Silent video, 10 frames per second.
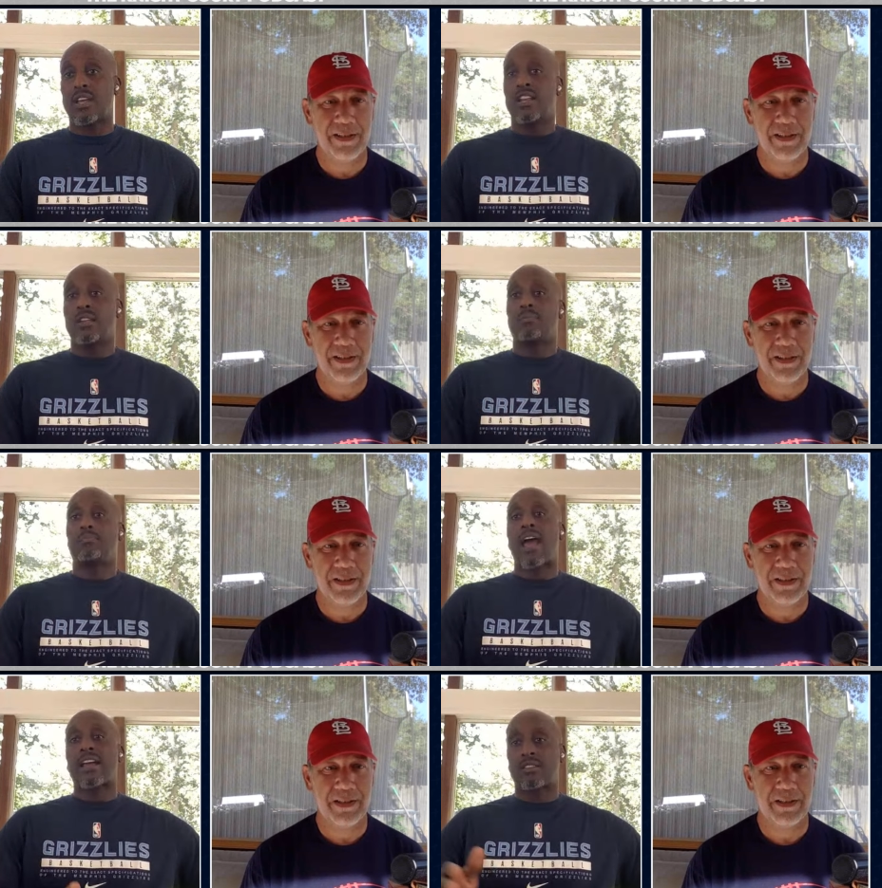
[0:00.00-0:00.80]
Speaker 1: and
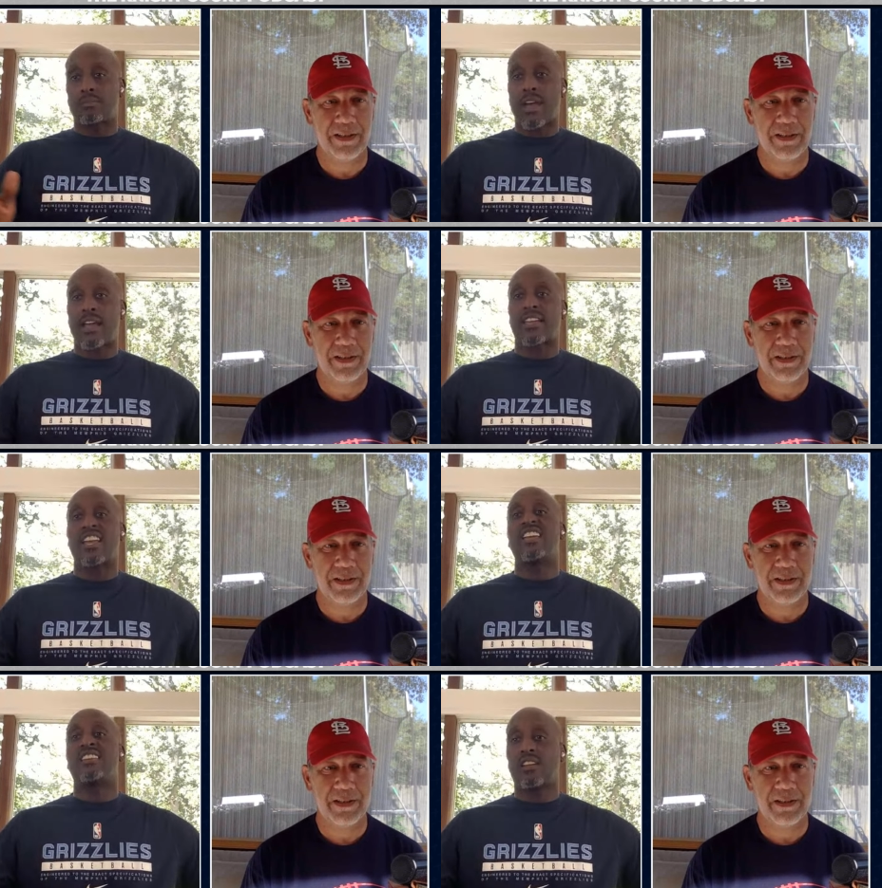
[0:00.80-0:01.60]
then back to back
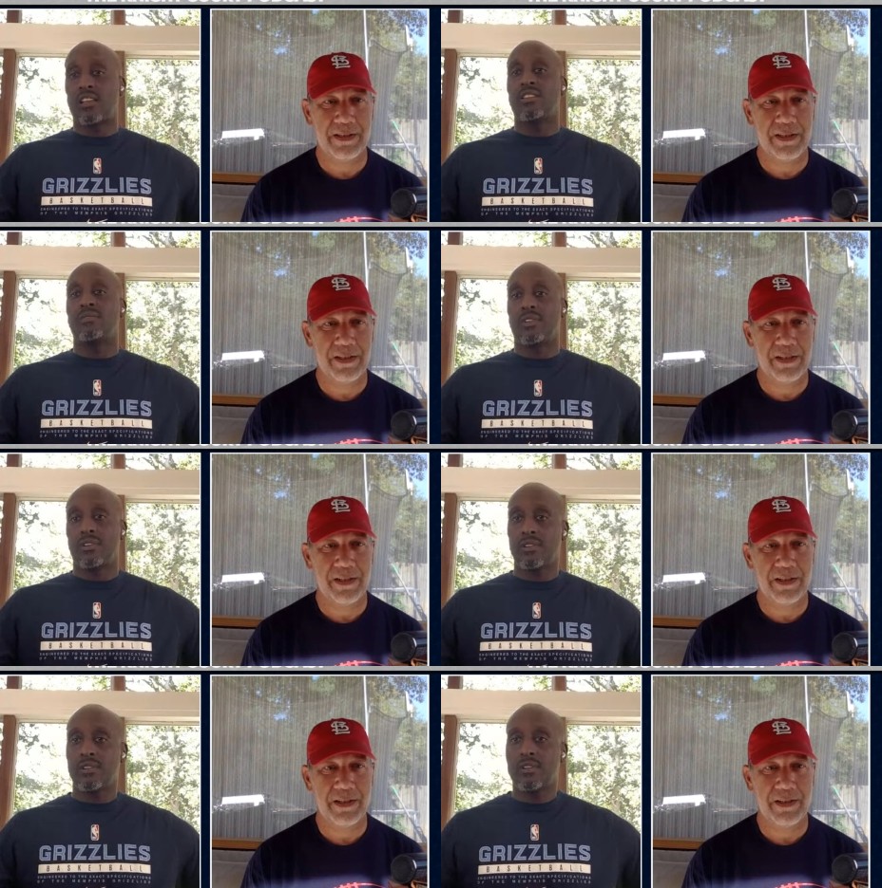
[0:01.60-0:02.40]
in
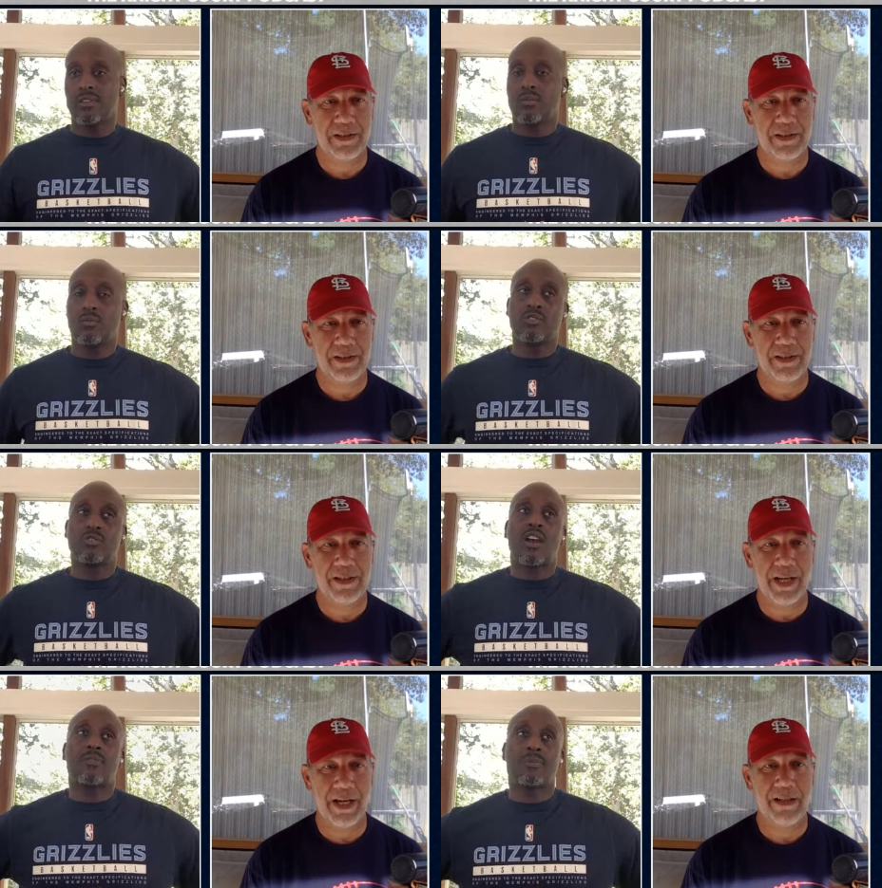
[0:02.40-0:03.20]
Cleveland.
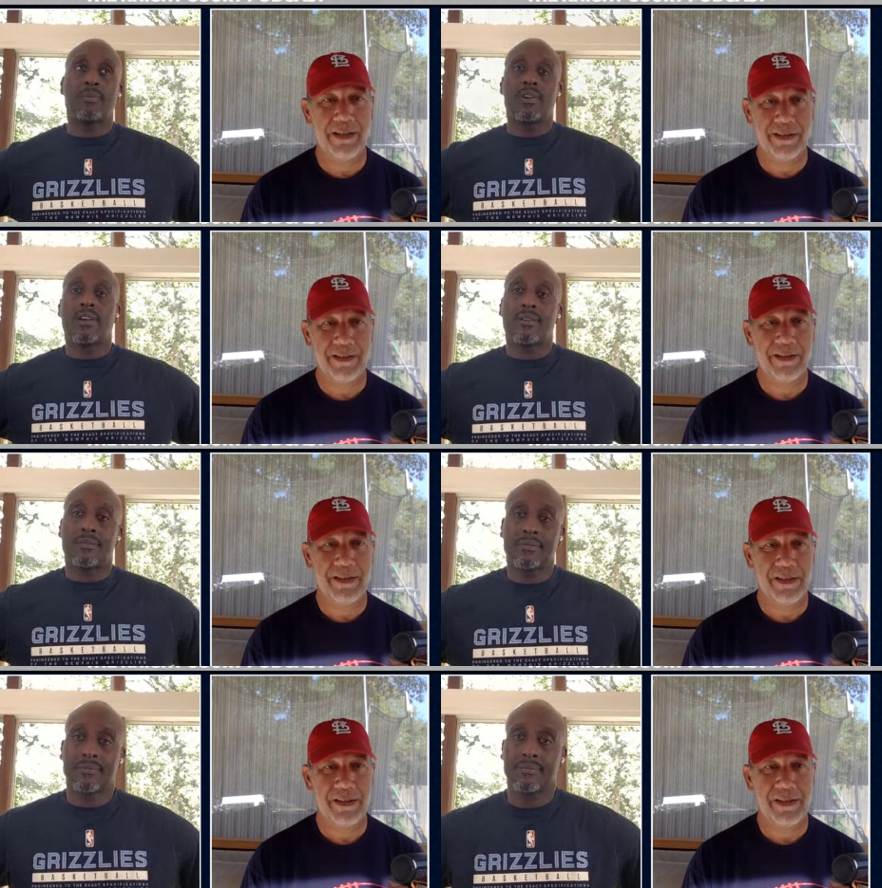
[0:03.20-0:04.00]
What yeah. you got for me
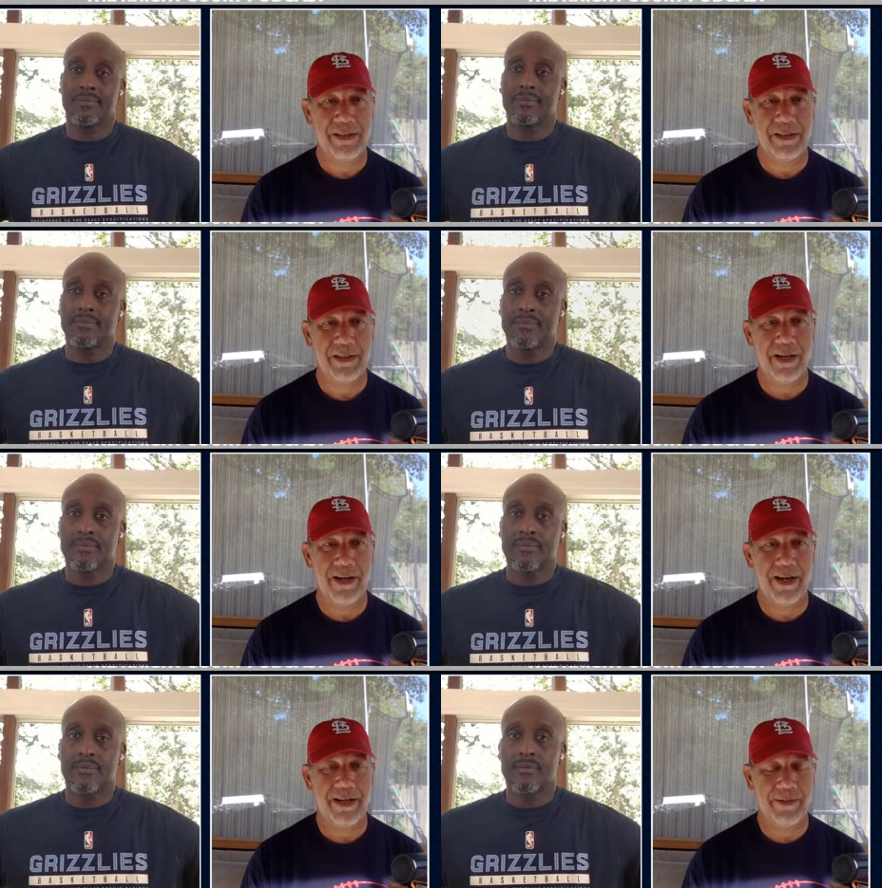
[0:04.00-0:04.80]
now?
Speaker 2: All
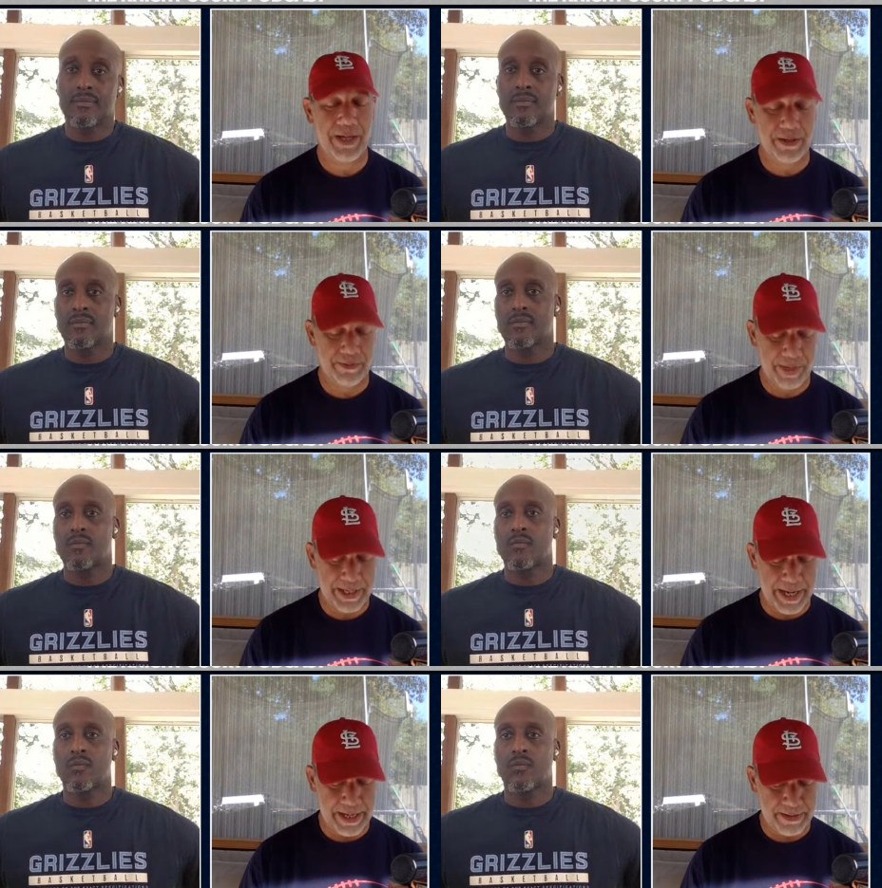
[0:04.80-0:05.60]
right. Well, we
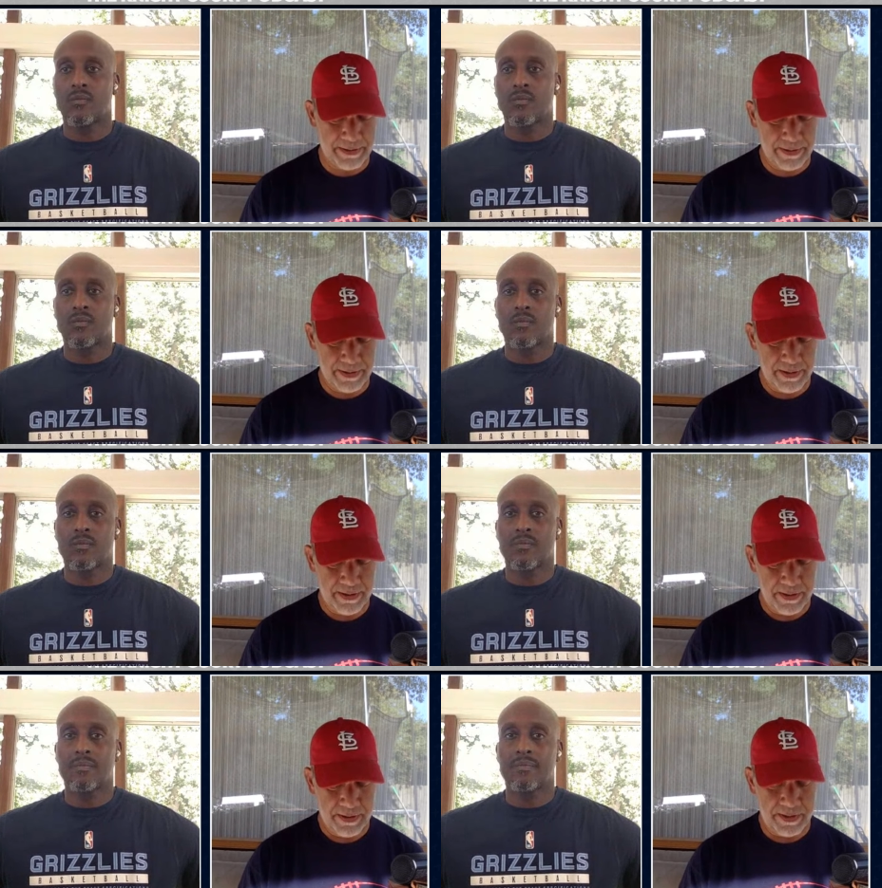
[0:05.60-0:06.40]
got
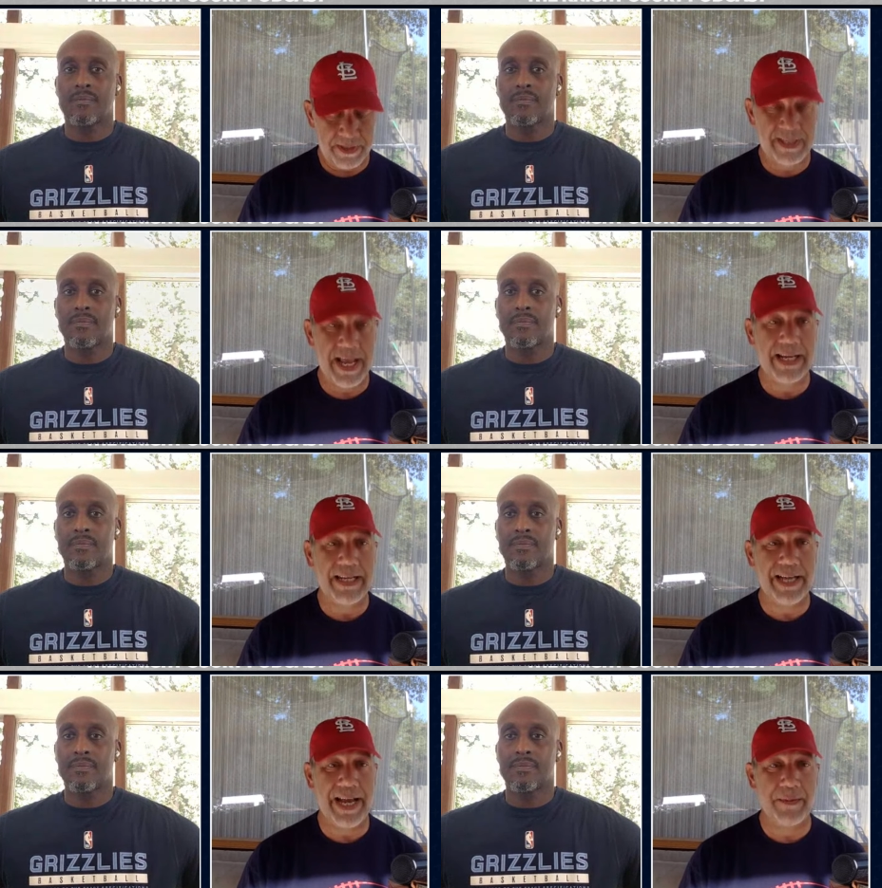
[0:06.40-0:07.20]
the
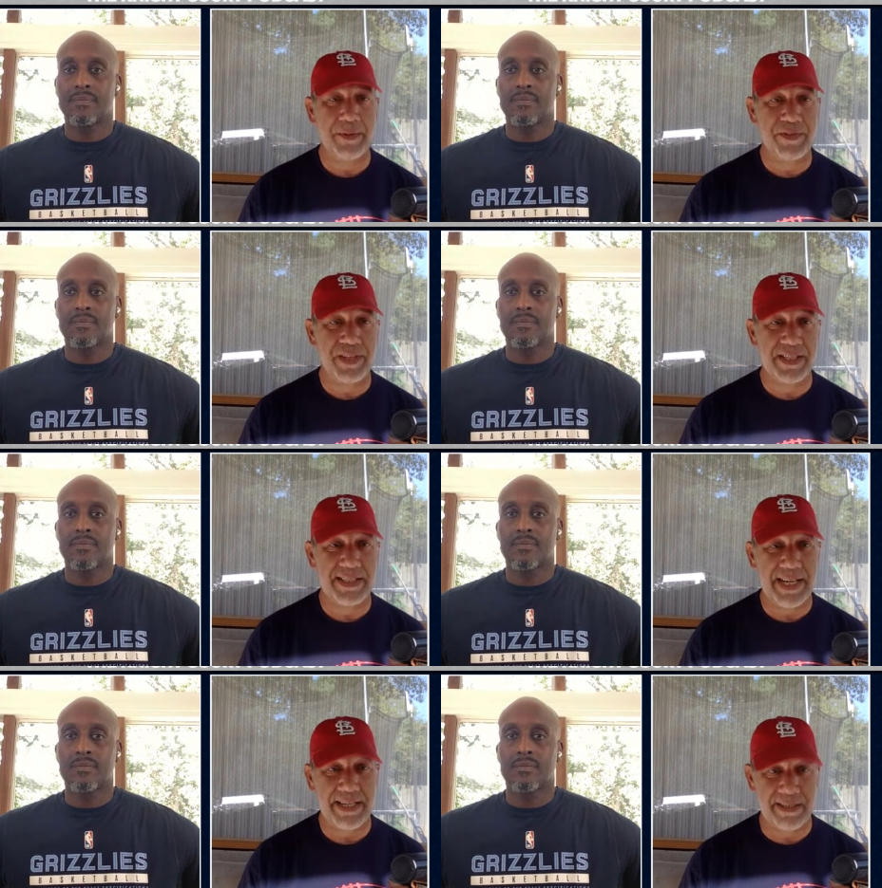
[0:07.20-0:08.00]
second game of the
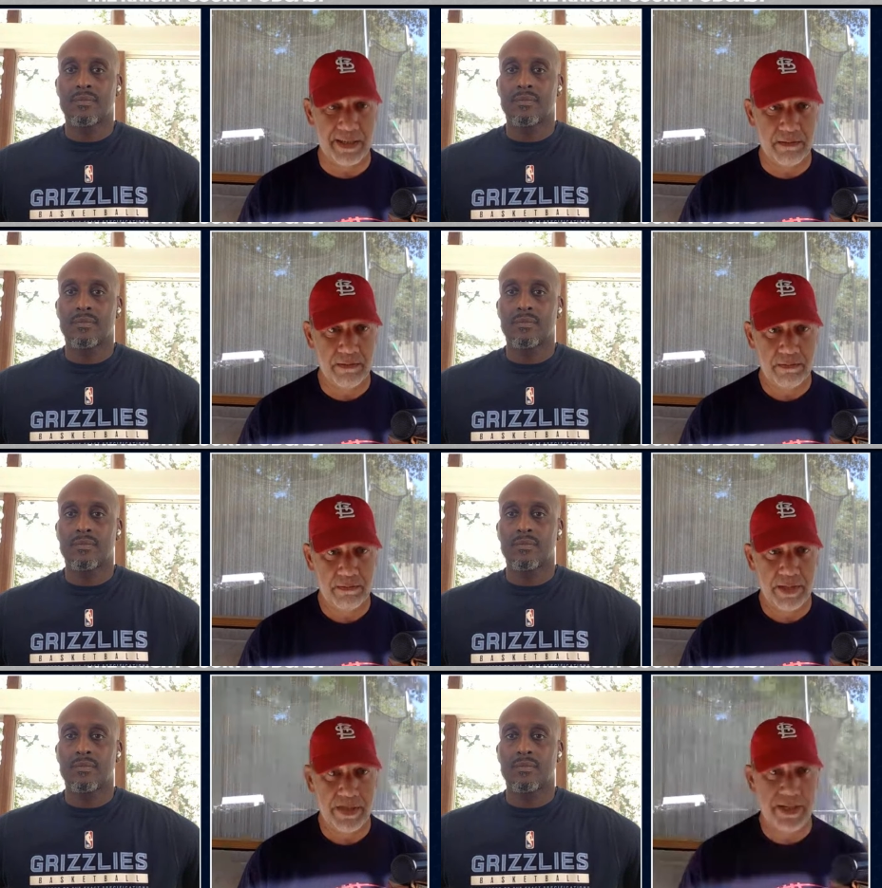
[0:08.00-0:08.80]
season
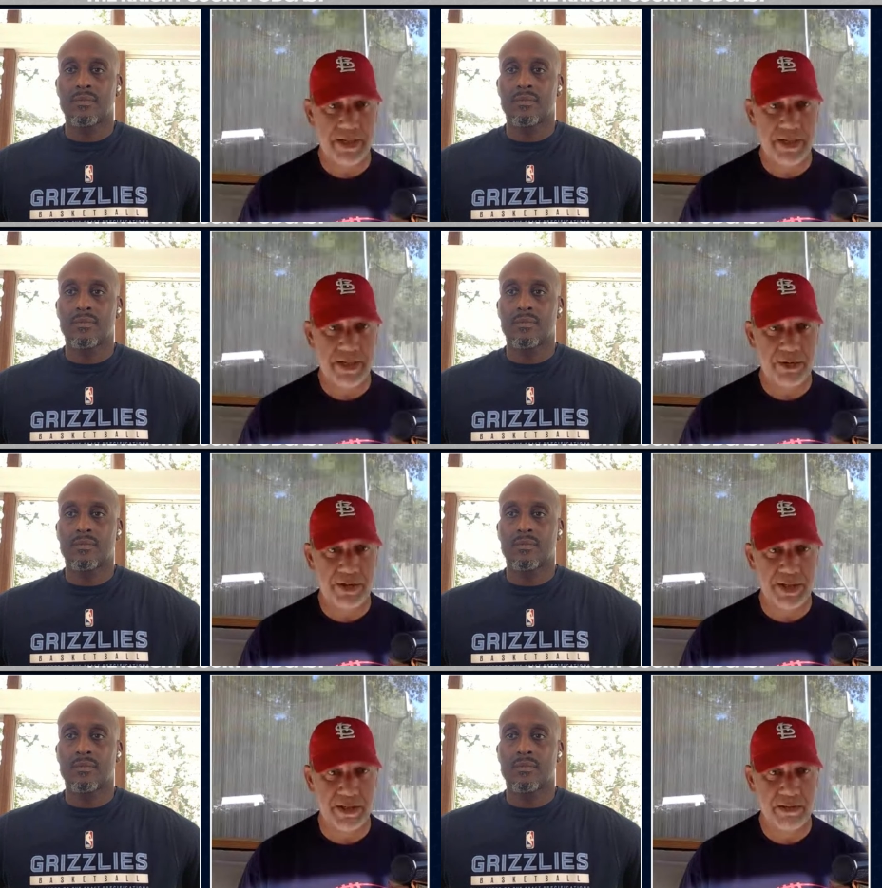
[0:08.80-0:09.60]
is in
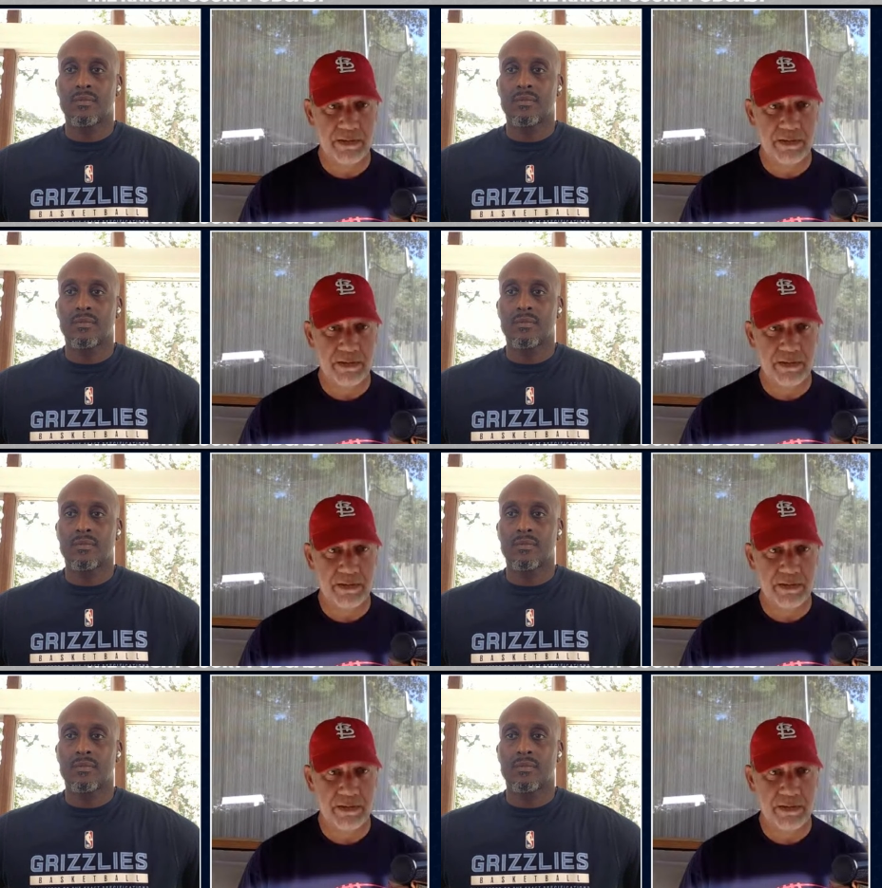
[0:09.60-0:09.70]
Houston.